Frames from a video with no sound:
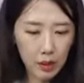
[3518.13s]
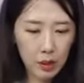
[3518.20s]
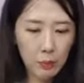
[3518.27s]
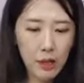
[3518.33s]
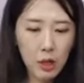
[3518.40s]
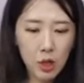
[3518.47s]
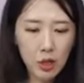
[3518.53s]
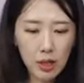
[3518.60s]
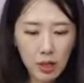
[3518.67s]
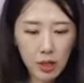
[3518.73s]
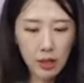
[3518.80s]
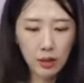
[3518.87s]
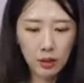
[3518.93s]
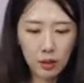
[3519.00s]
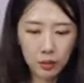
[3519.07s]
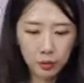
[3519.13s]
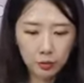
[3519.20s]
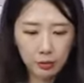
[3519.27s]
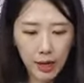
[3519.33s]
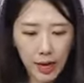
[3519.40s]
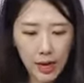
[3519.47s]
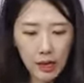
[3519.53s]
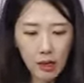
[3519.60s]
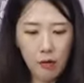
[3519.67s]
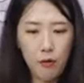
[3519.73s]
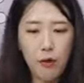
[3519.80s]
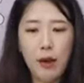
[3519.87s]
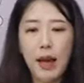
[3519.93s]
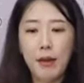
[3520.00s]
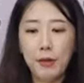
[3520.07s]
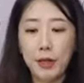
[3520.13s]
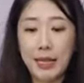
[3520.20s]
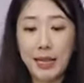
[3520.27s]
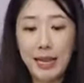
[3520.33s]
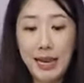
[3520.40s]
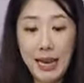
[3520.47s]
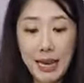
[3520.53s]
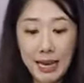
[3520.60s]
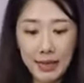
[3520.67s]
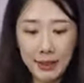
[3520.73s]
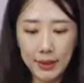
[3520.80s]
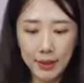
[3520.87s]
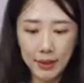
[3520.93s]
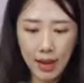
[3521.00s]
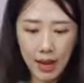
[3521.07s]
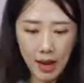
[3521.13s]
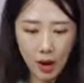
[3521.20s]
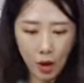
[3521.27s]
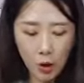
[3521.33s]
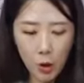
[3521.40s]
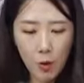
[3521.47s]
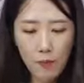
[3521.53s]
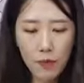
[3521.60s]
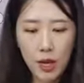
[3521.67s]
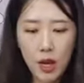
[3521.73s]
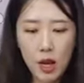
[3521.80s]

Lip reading: especially great if you have a kids at home,